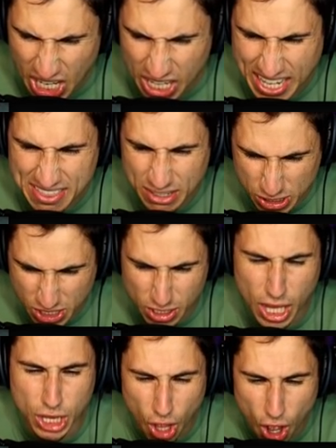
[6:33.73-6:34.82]
Okay, there's
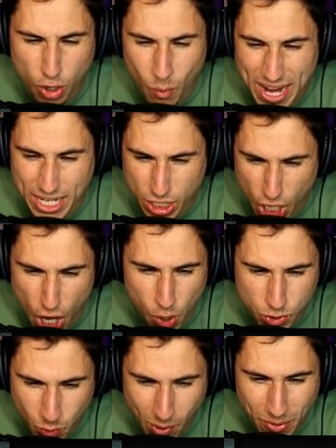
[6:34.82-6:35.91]
still a long way to
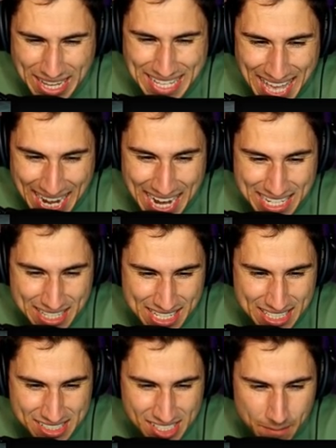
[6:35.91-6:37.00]
go. Do I want to get any of
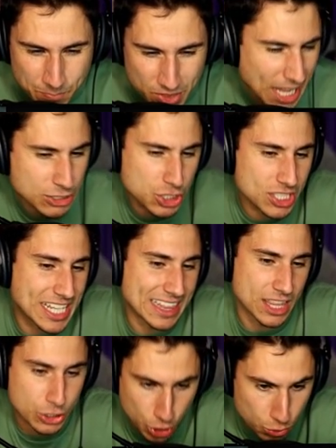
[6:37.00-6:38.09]
these? Let's just get
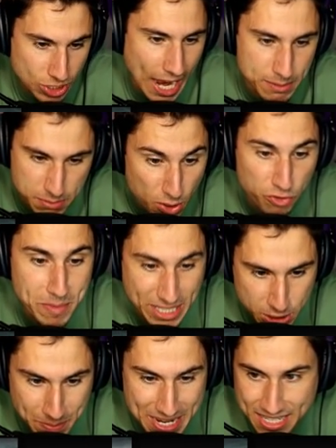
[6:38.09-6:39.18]
the two times movement
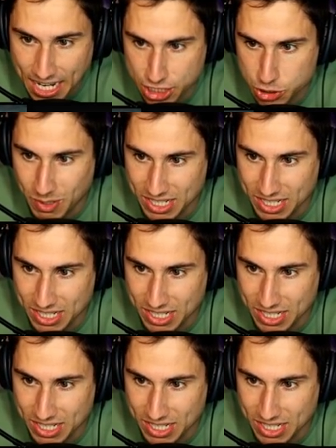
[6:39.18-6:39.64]
speed. I just